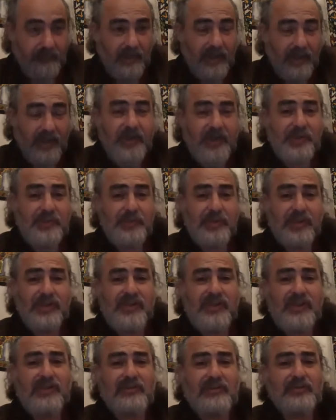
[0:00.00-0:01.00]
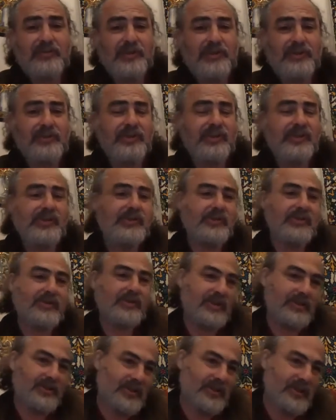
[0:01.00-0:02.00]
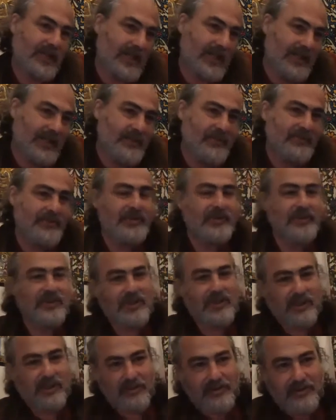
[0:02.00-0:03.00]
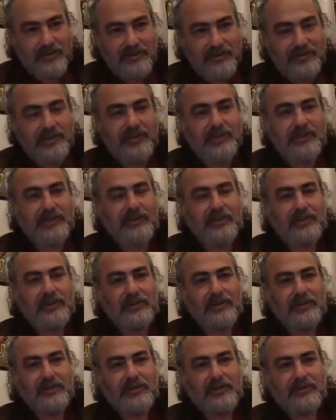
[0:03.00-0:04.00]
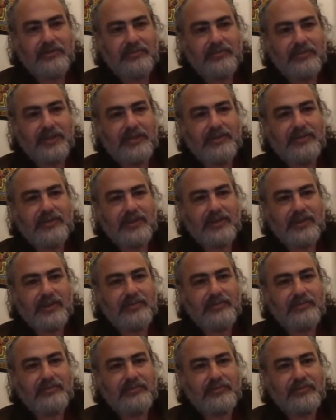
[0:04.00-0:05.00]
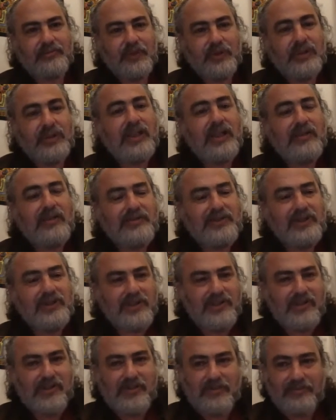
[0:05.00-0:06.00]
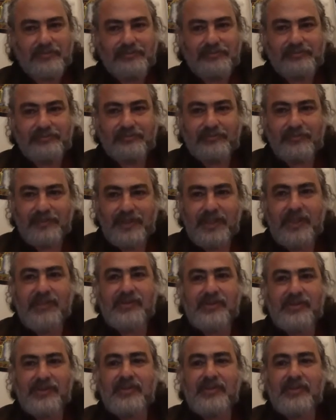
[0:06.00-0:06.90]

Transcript: express love, whether it's in the light or in the dark? But what love needs, that's the